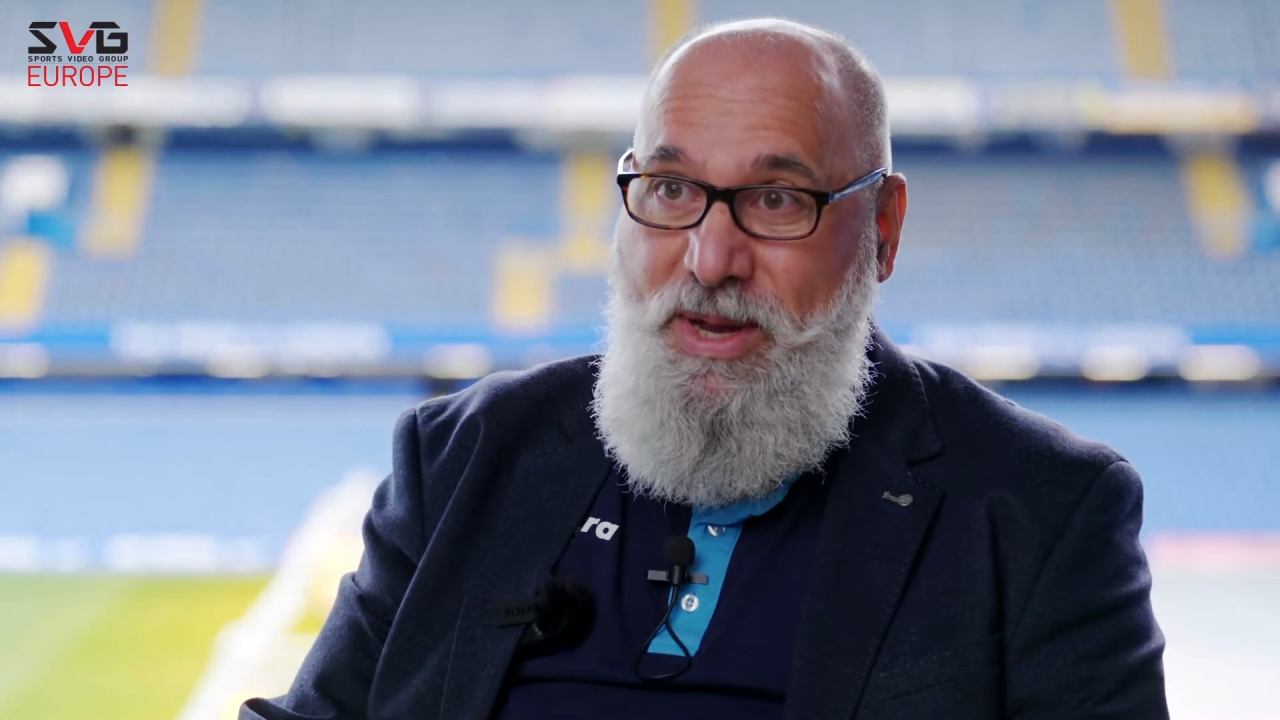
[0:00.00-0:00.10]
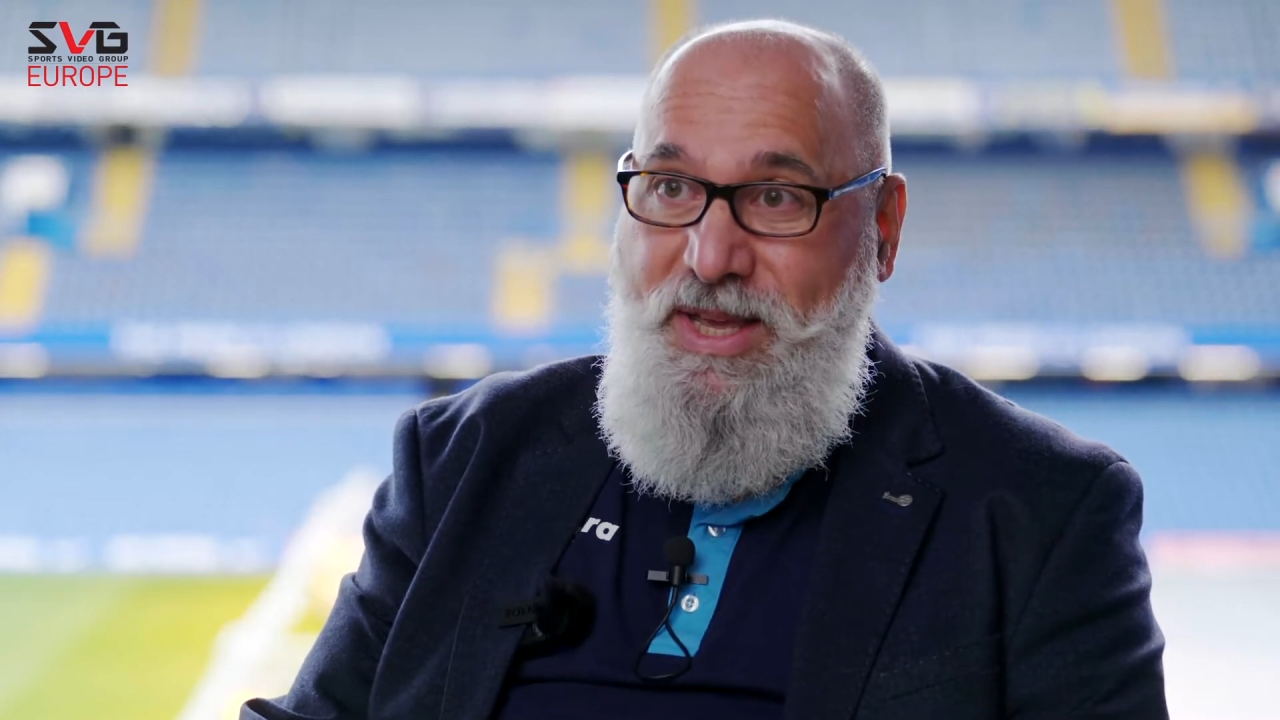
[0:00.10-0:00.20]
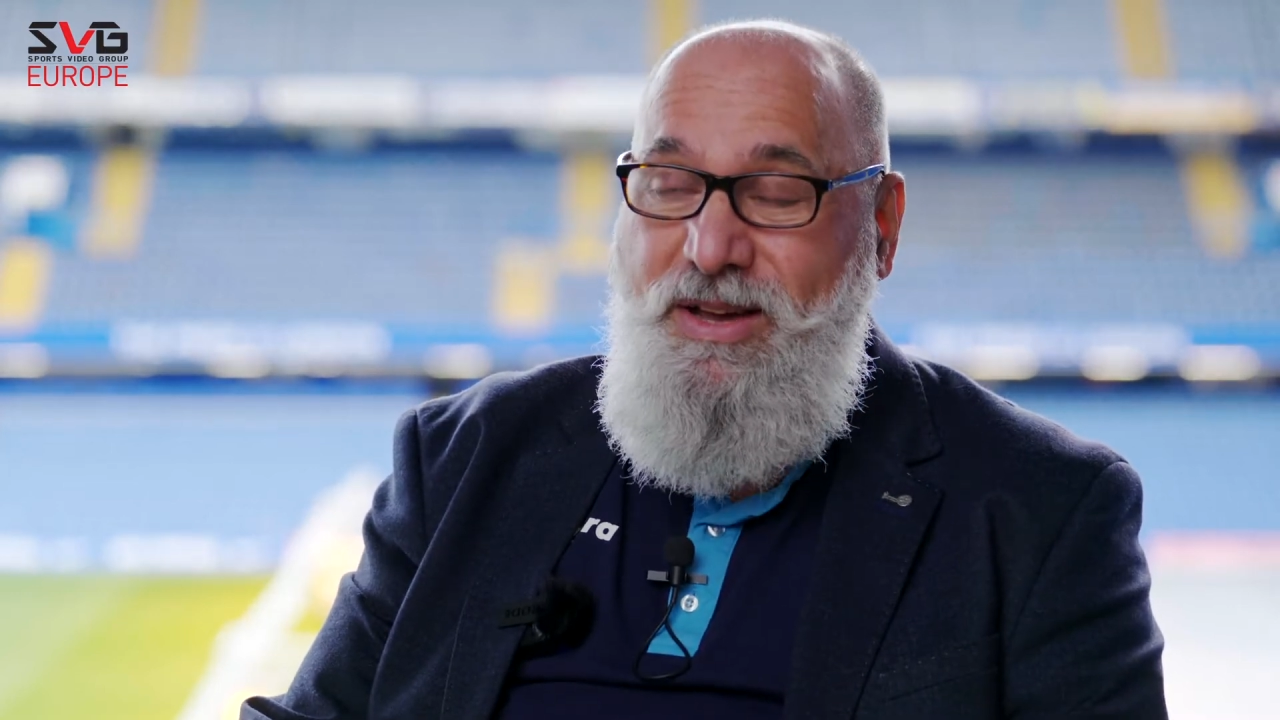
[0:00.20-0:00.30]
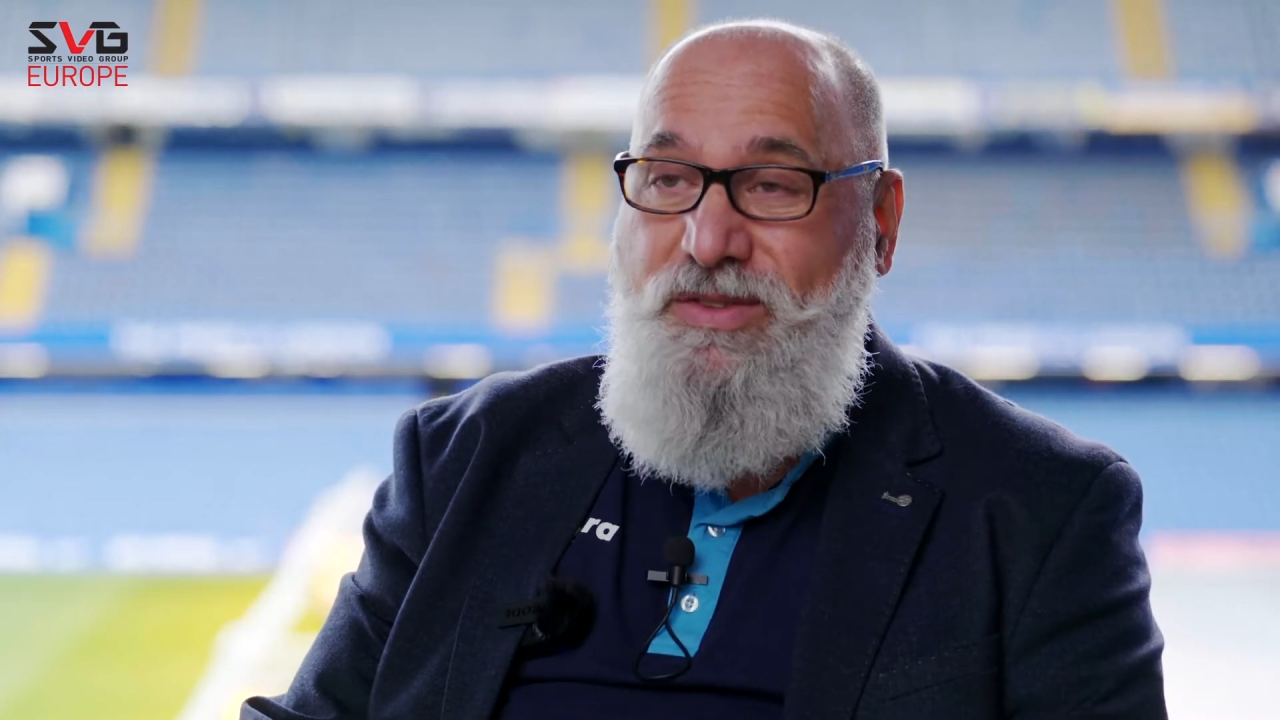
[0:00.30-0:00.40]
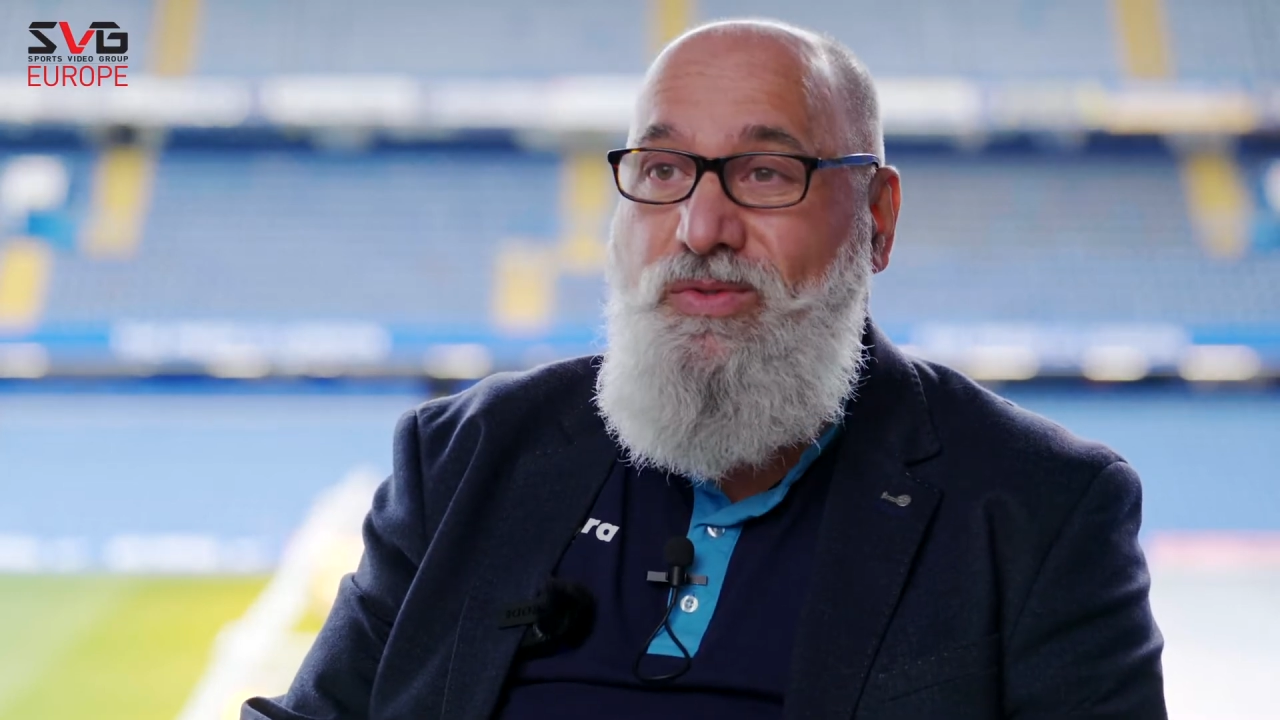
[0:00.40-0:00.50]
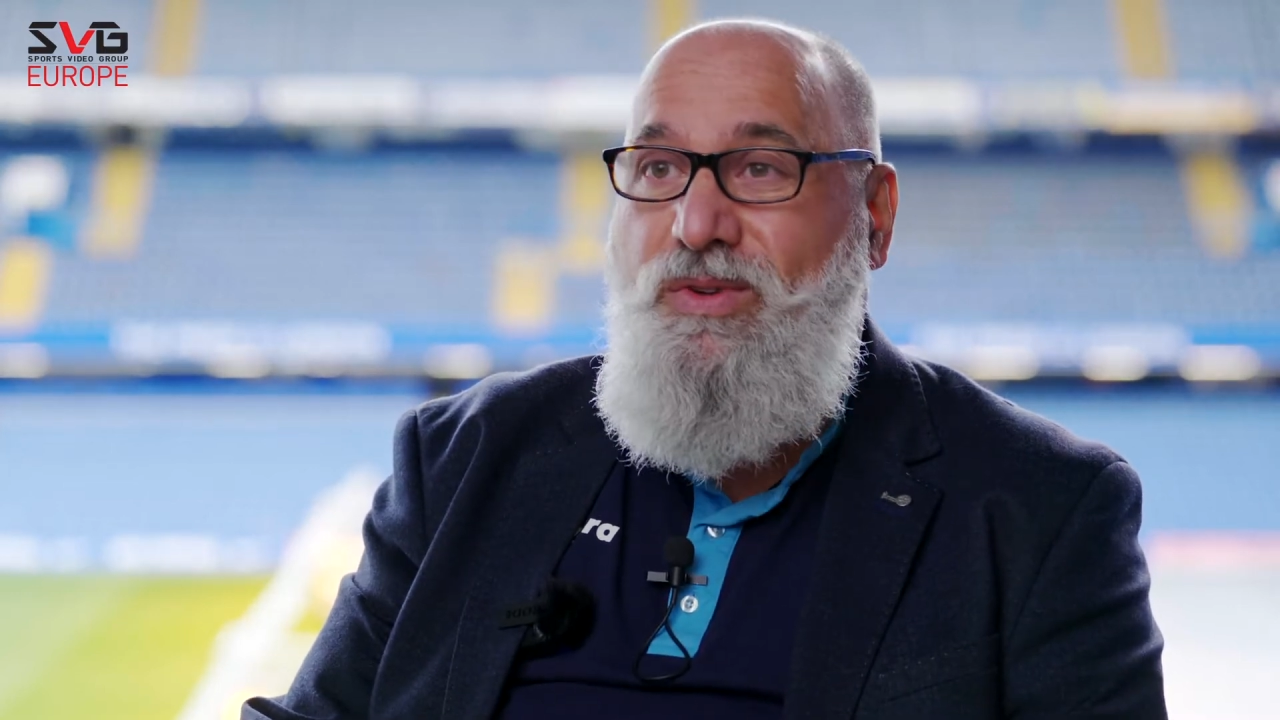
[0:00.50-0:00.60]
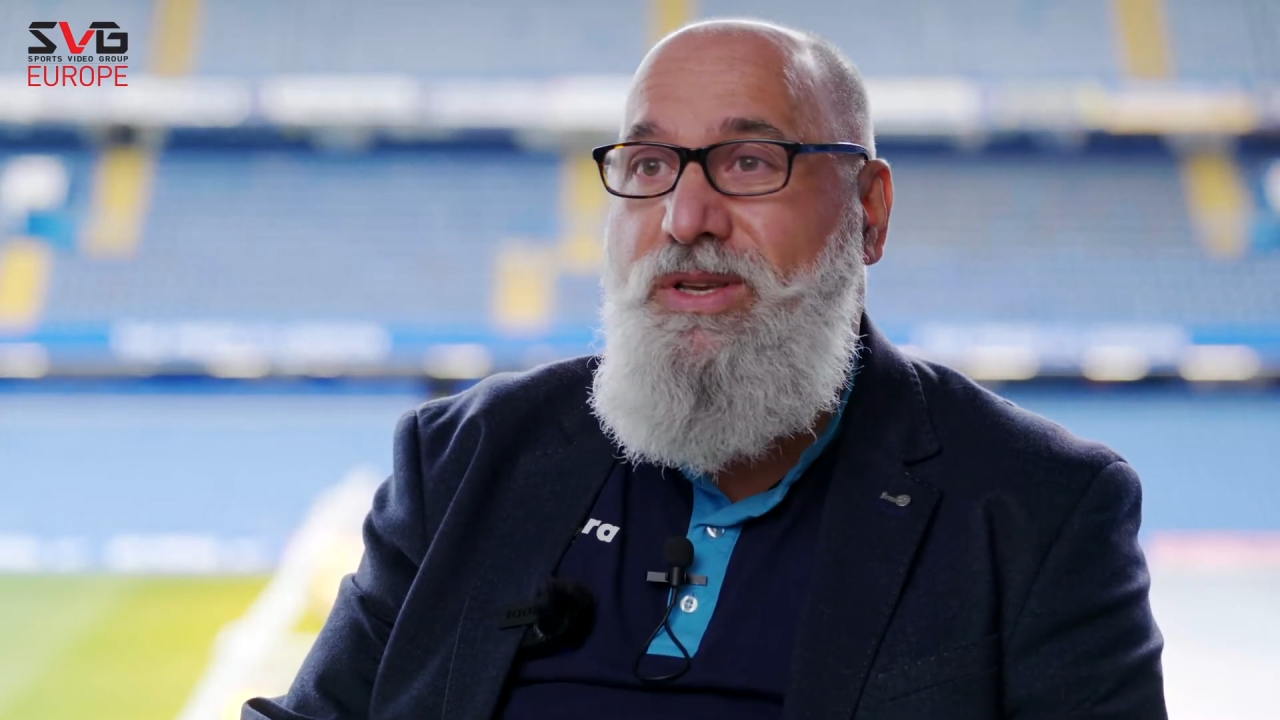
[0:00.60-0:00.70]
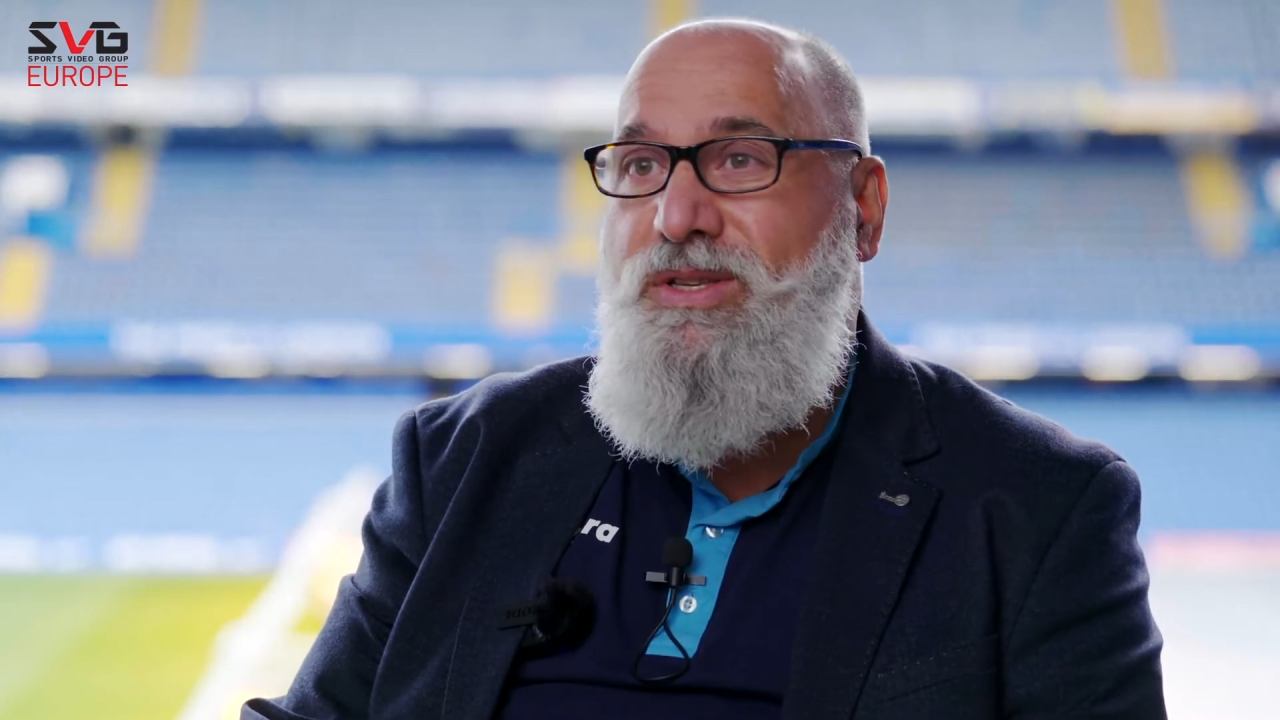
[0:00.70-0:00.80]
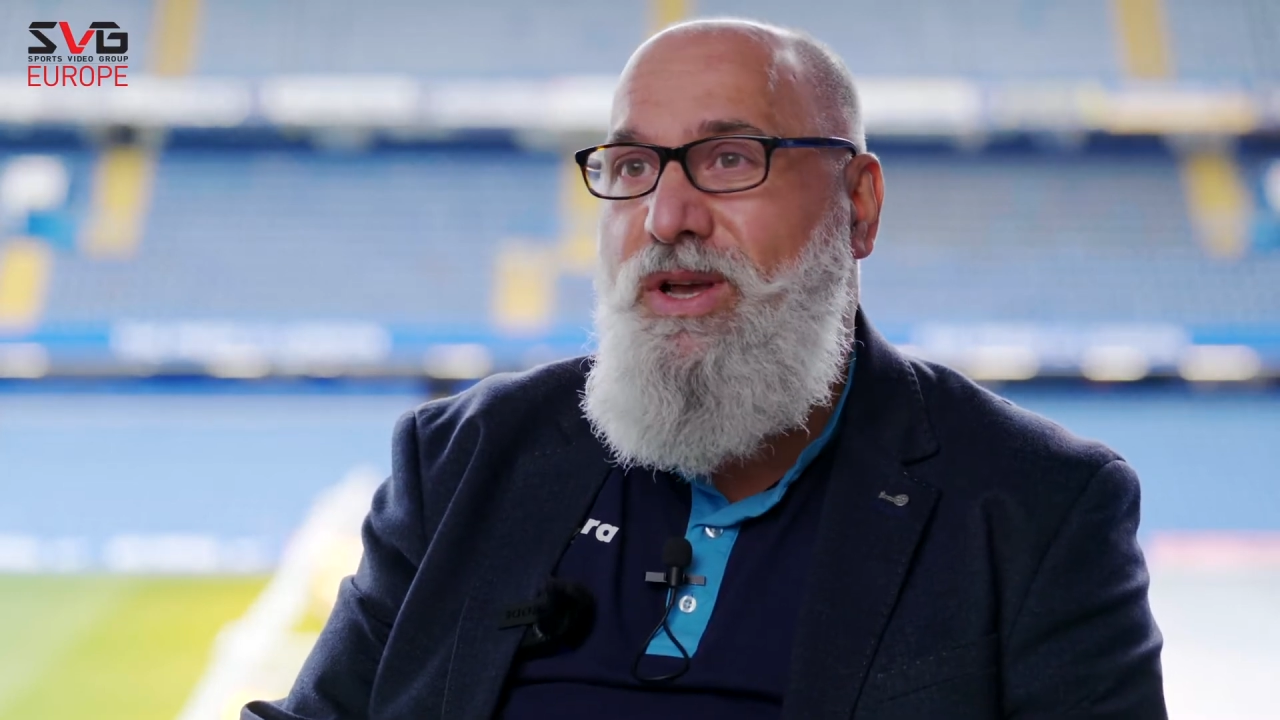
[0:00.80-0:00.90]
many countries,